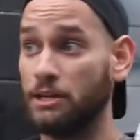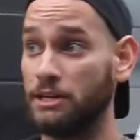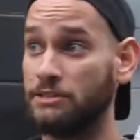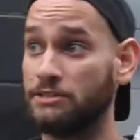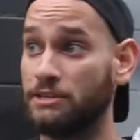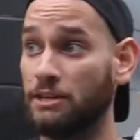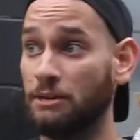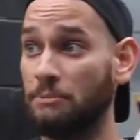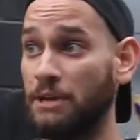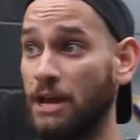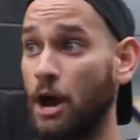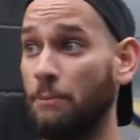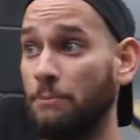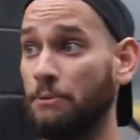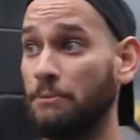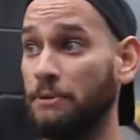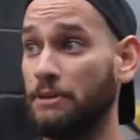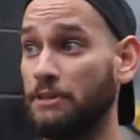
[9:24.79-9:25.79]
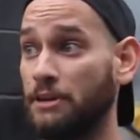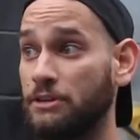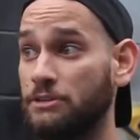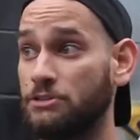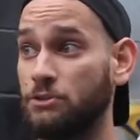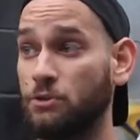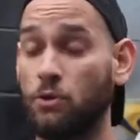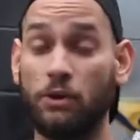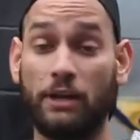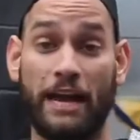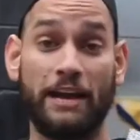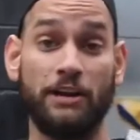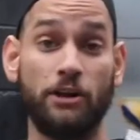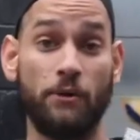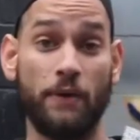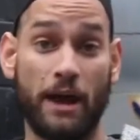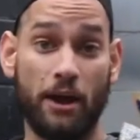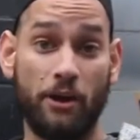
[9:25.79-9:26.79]
He's gonna be helping me there too,
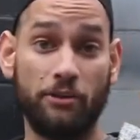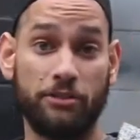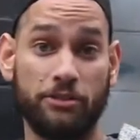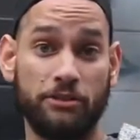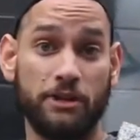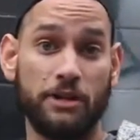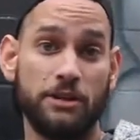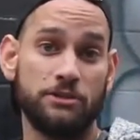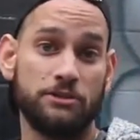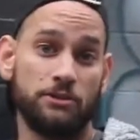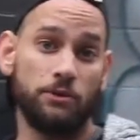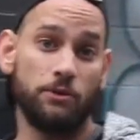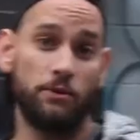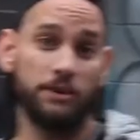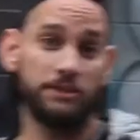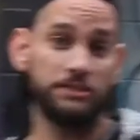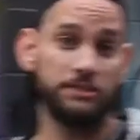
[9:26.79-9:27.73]
Orlando yeah, Health. so Orlando I